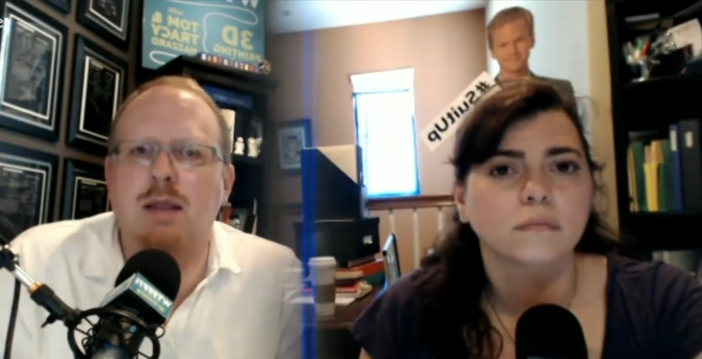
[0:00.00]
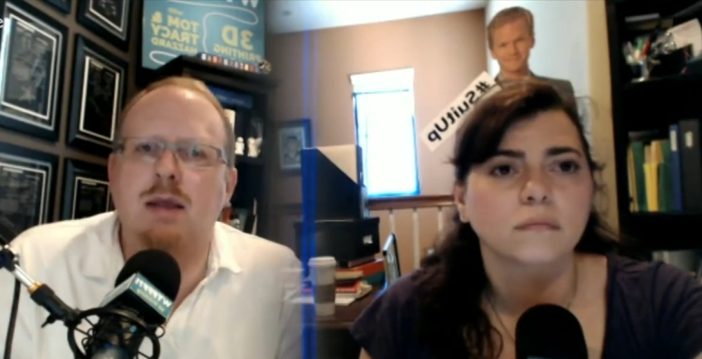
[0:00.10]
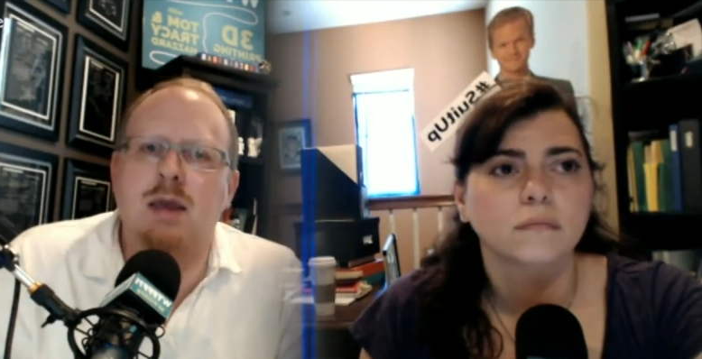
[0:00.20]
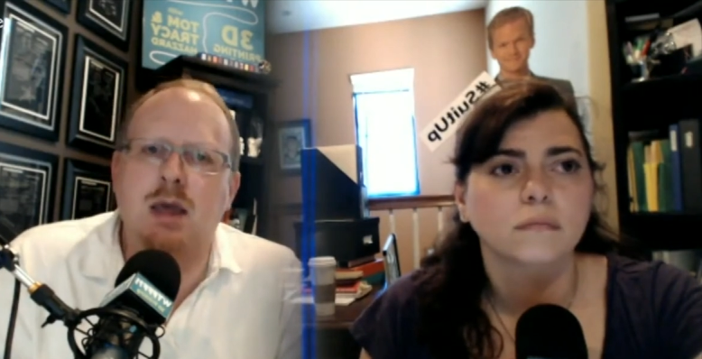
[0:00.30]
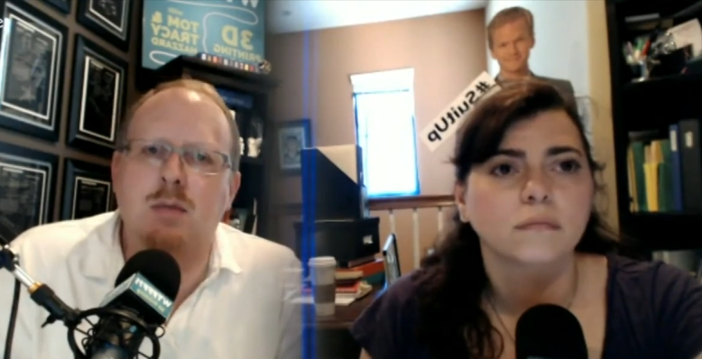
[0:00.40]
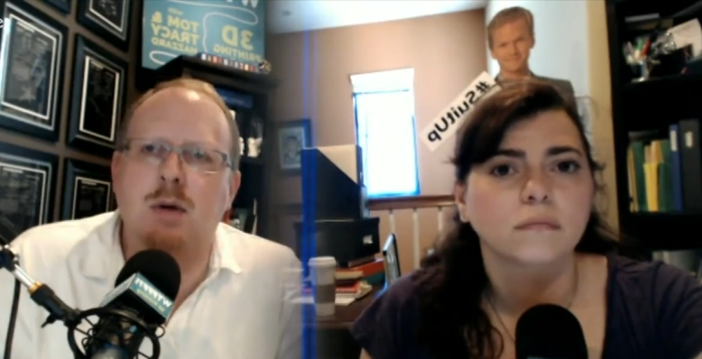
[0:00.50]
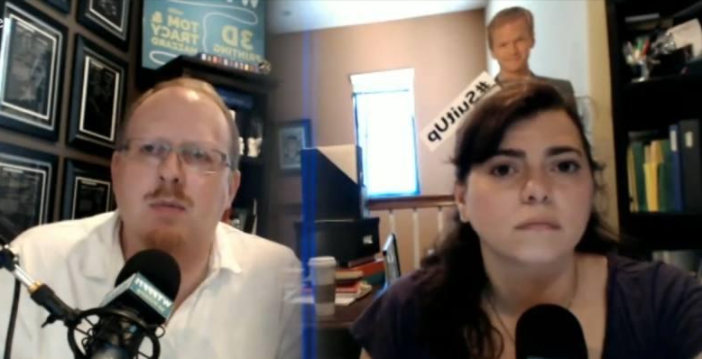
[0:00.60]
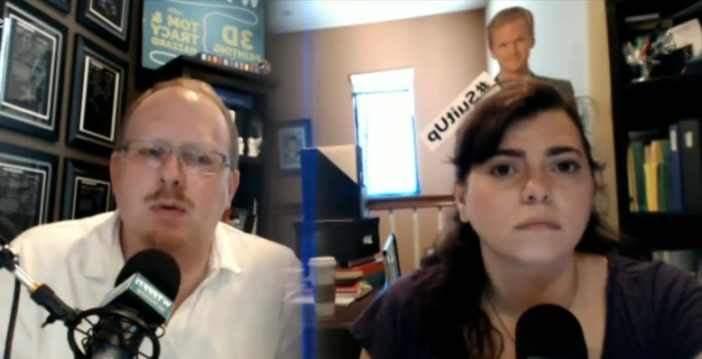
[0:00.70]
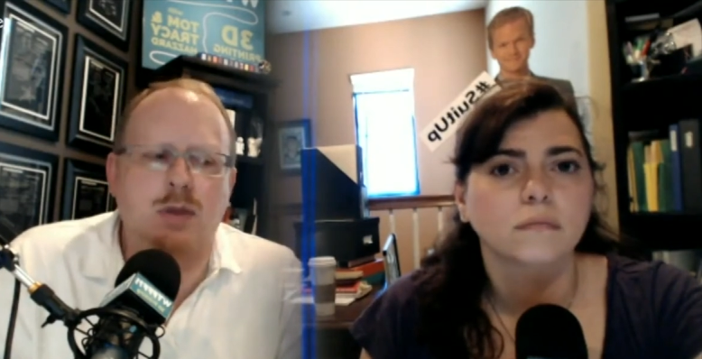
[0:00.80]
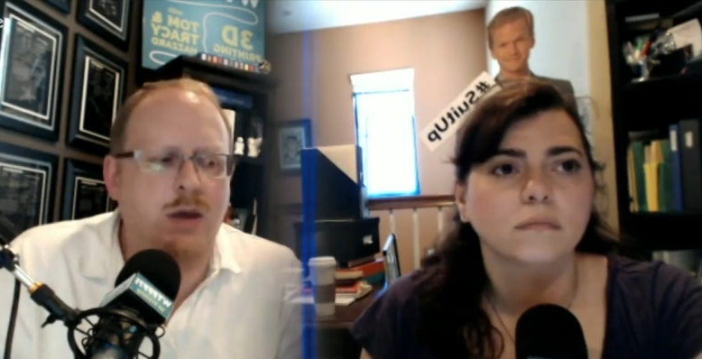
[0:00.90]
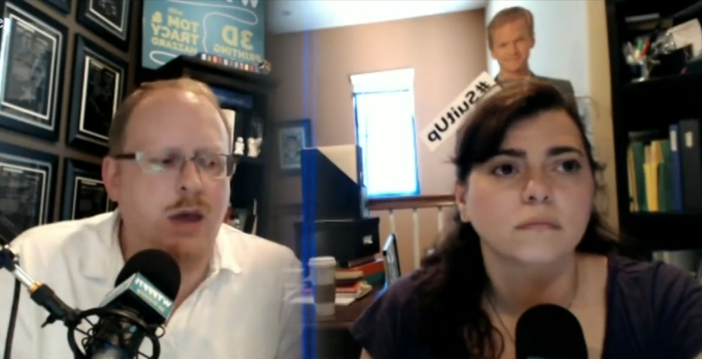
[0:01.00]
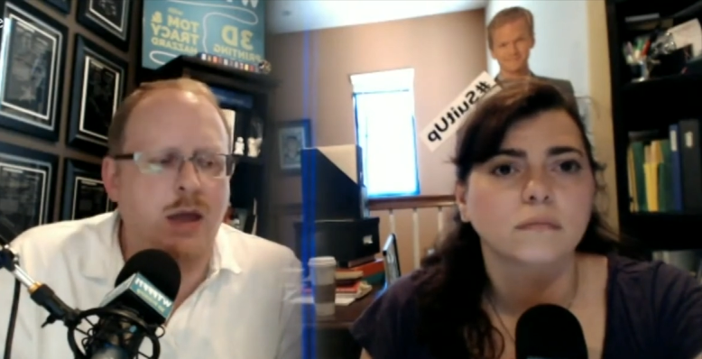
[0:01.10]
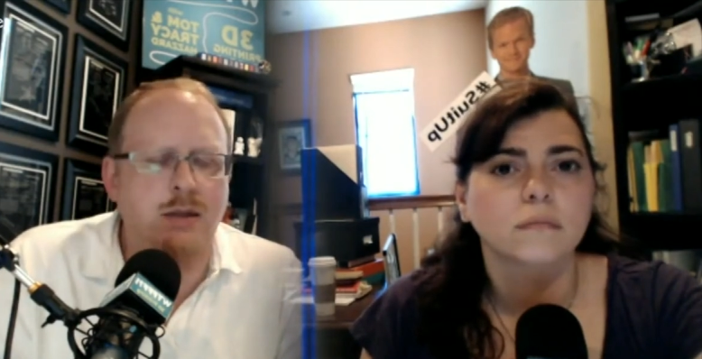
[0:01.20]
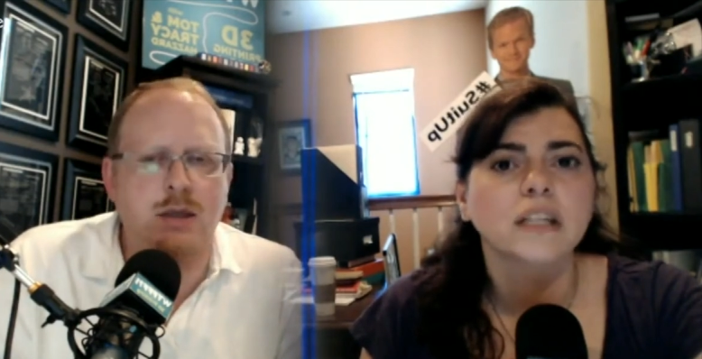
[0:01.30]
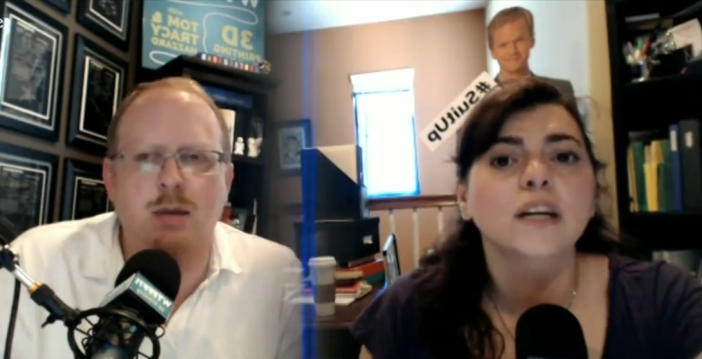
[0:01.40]
Speaker 1: And they came up with the
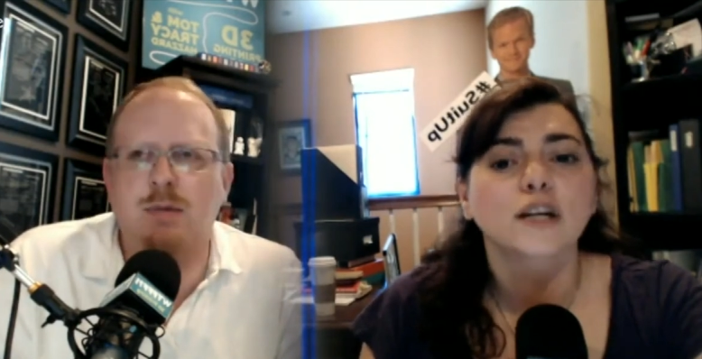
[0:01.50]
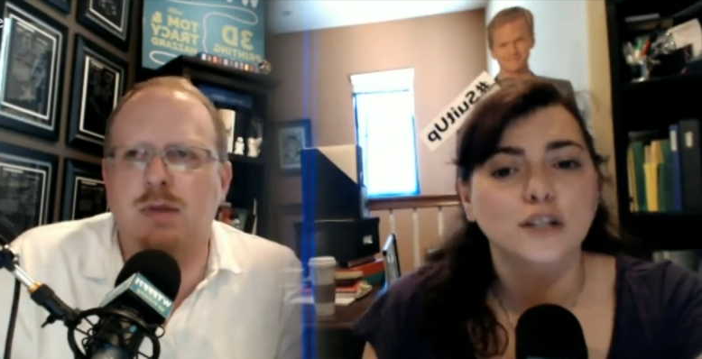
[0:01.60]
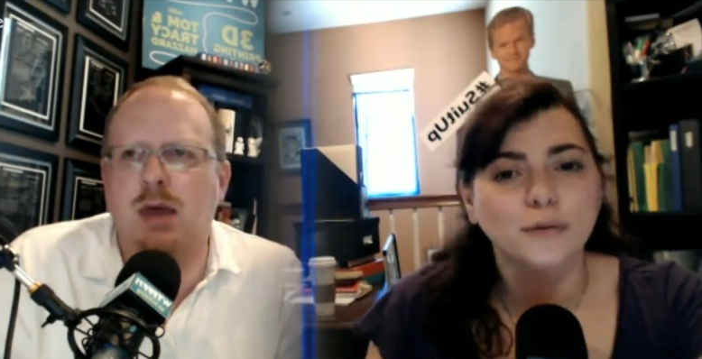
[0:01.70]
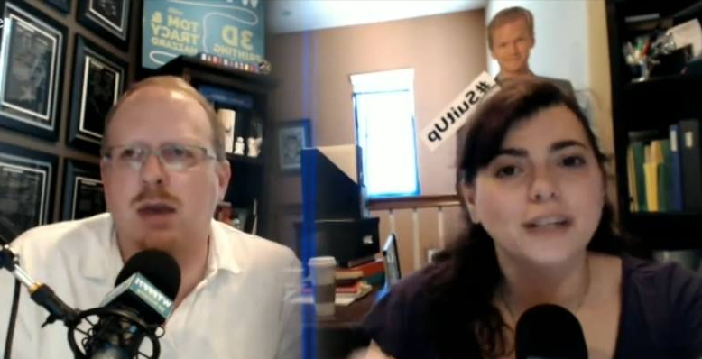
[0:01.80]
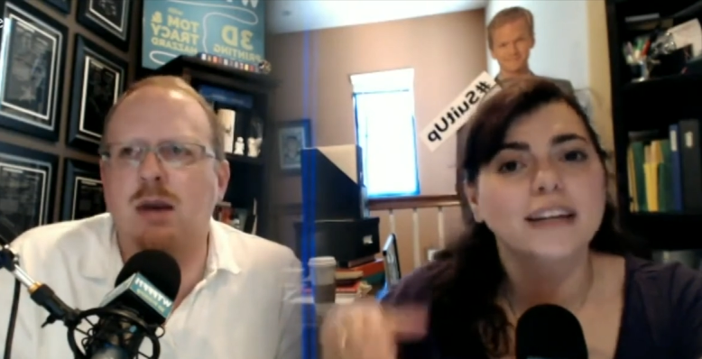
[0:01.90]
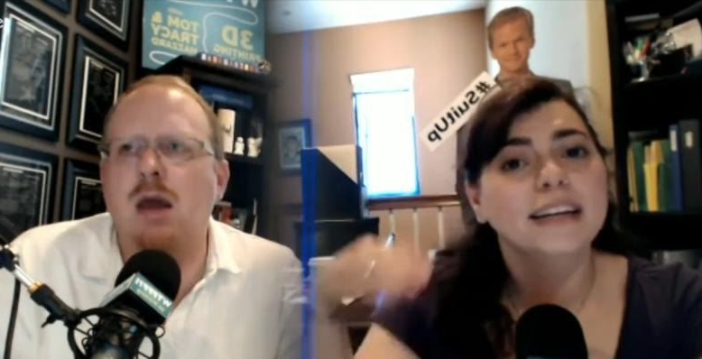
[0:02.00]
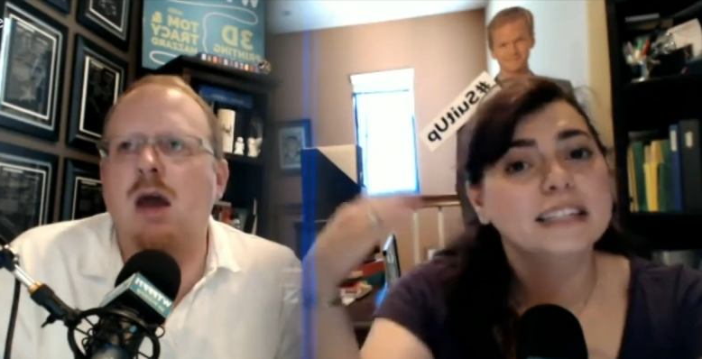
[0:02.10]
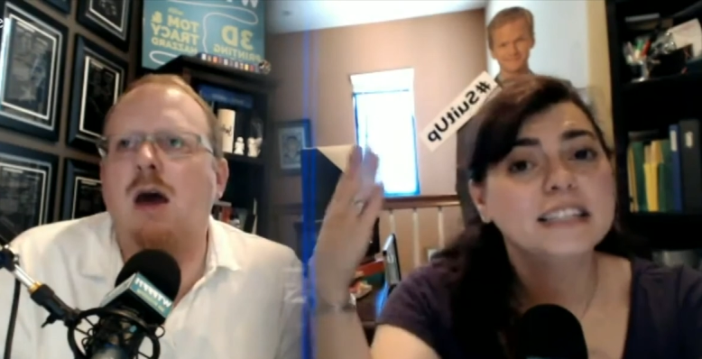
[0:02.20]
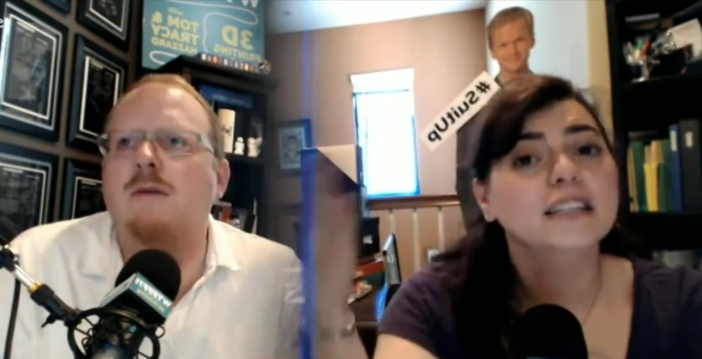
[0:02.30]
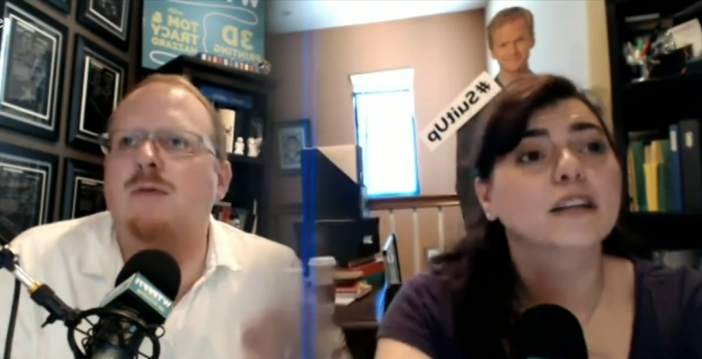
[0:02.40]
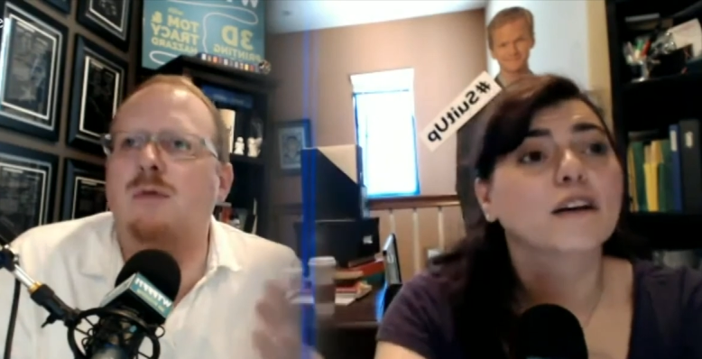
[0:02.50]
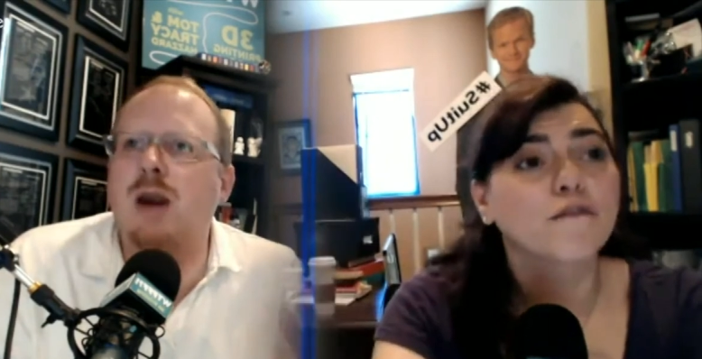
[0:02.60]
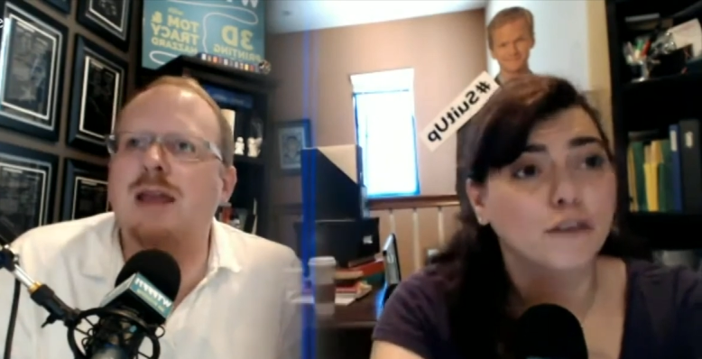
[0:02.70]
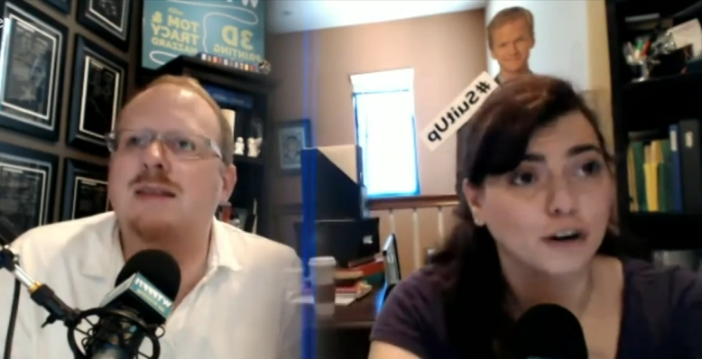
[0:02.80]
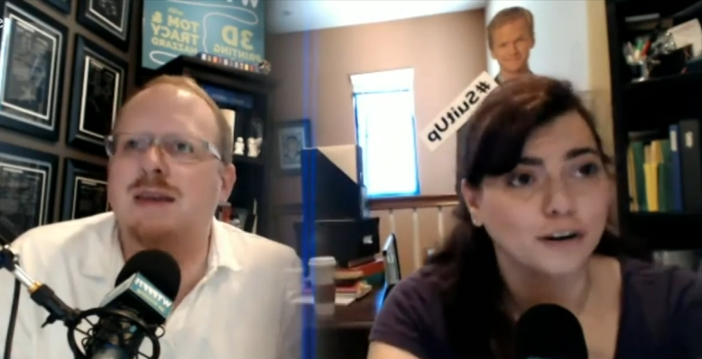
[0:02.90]
concept
Speaker 2: of
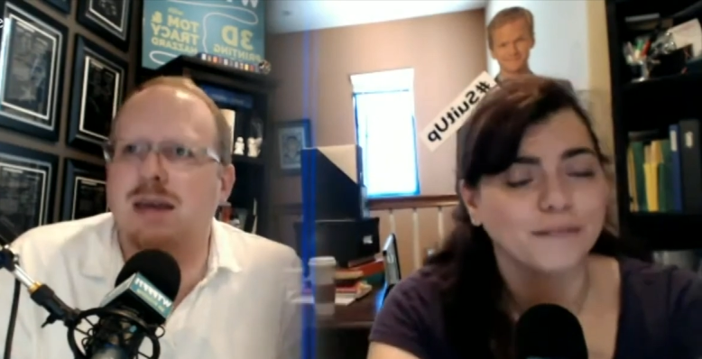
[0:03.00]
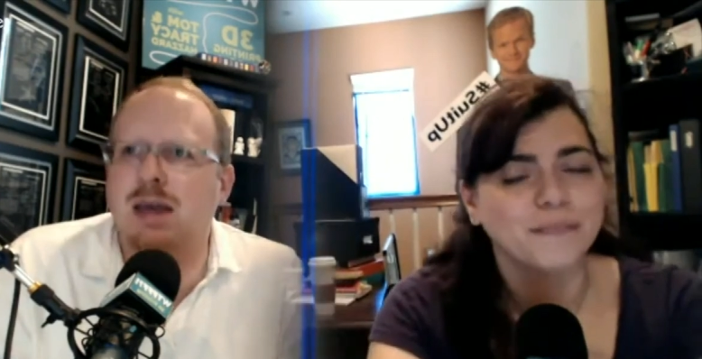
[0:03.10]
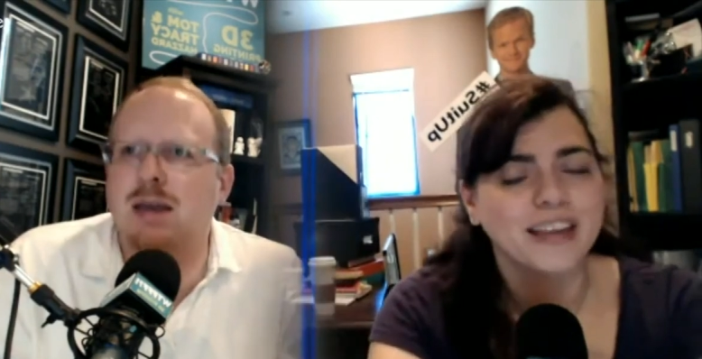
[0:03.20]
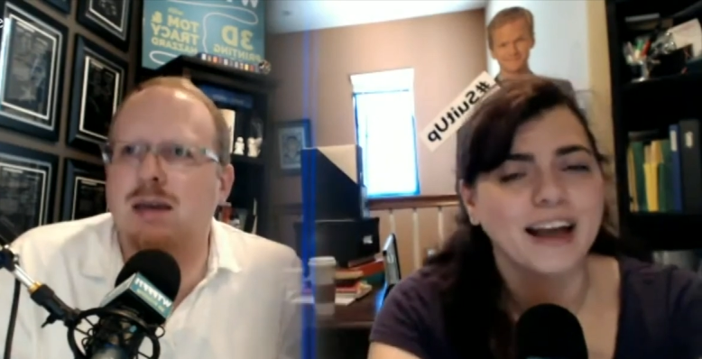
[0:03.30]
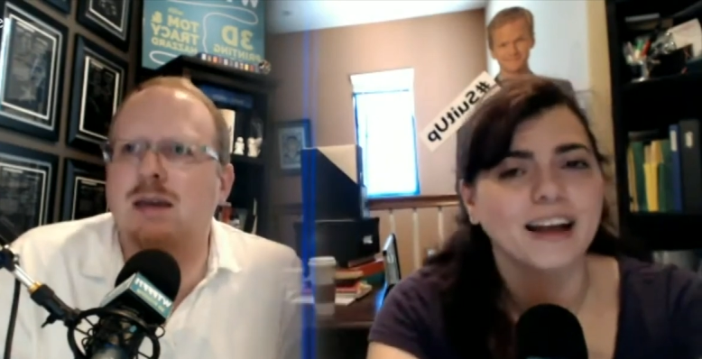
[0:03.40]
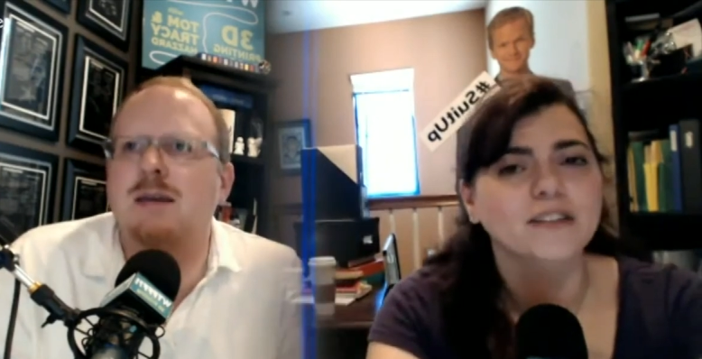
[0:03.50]
renting it. Yeah,